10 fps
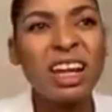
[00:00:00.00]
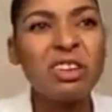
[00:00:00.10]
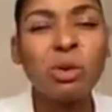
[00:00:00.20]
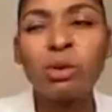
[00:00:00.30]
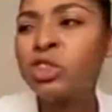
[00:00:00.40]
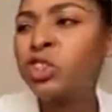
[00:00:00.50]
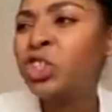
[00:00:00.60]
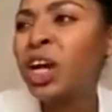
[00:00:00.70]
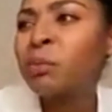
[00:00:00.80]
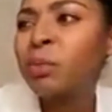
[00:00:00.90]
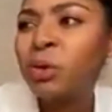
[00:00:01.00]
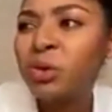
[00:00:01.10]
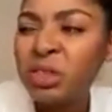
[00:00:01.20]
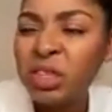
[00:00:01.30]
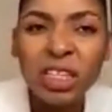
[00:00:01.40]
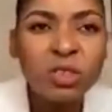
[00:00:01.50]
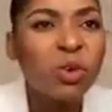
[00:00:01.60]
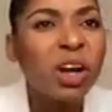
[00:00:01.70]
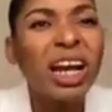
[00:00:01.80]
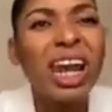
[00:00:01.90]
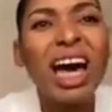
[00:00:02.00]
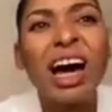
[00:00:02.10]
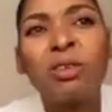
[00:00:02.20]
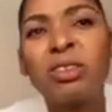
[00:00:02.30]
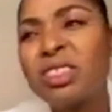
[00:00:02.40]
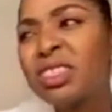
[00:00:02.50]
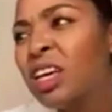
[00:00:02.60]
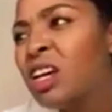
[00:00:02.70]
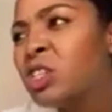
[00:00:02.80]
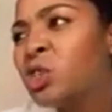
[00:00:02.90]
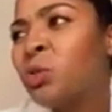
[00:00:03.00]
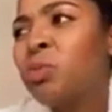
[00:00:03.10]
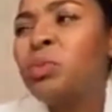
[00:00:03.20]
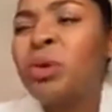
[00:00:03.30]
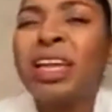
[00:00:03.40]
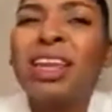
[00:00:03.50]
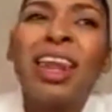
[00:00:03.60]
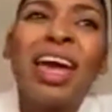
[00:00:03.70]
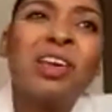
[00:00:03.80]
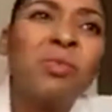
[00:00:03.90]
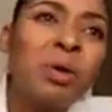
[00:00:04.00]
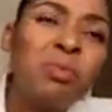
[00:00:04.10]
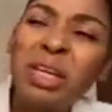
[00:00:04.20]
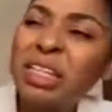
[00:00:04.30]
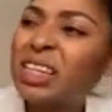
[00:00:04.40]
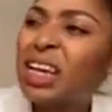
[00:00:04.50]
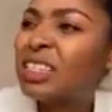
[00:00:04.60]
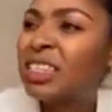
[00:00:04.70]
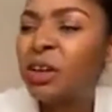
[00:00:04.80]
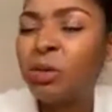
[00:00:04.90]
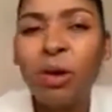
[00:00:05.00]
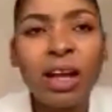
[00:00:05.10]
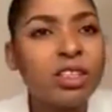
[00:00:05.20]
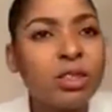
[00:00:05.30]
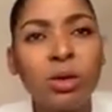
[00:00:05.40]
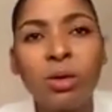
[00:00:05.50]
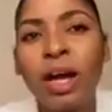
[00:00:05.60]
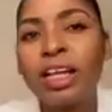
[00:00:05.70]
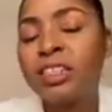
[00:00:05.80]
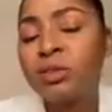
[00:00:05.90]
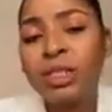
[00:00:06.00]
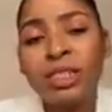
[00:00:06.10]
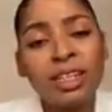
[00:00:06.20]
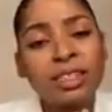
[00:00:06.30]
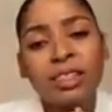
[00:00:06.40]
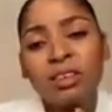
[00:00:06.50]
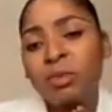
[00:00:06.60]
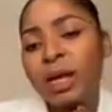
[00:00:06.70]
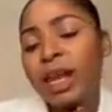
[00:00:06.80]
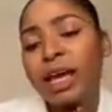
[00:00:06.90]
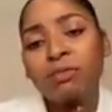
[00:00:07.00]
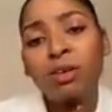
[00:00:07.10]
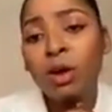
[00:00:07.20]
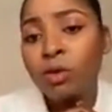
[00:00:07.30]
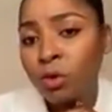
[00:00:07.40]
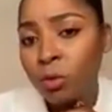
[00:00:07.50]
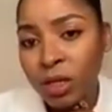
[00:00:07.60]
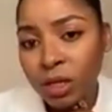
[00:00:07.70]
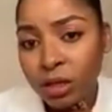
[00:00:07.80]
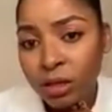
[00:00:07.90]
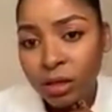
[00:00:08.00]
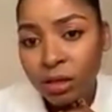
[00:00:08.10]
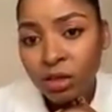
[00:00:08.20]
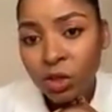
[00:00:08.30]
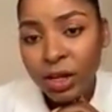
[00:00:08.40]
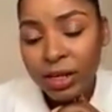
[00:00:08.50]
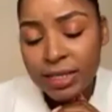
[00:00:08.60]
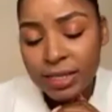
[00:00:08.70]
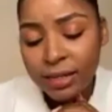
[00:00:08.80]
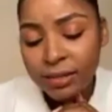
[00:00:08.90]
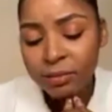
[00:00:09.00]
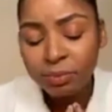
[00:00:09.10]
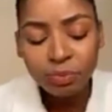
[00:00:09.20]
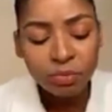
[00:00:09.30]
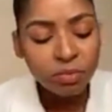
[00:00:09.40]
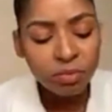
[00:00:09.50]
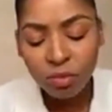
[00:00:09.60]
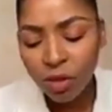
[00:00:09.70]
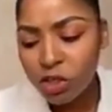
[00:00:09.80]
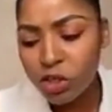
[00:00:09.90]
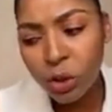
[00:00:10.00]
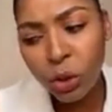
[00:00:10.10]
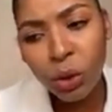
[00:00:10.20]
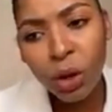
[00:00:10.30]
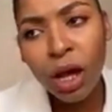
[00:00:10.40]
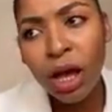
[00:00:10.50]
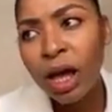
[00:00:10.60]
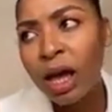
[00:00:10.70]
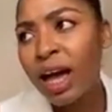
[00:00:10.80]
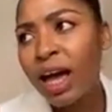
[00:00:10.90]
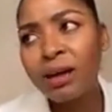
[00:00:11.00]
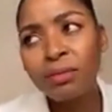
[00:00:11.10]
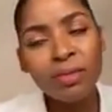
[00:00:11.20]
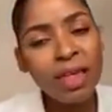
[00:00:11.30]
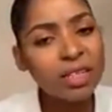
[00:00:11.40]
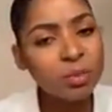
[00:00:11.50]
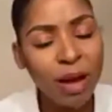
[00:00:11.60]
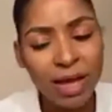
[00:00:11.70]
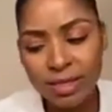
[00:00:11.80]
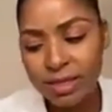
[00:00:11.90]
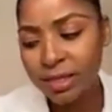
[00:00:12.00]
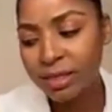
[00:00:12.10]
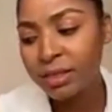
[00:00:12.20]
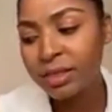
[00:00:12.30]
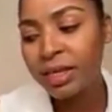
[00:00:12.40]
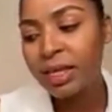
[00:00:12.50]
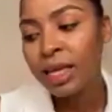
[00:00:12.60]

knows that I don't jump on things for clouds so people can like my pictures, can what? No, I genuinely just live my life for me. You understand? So that passed.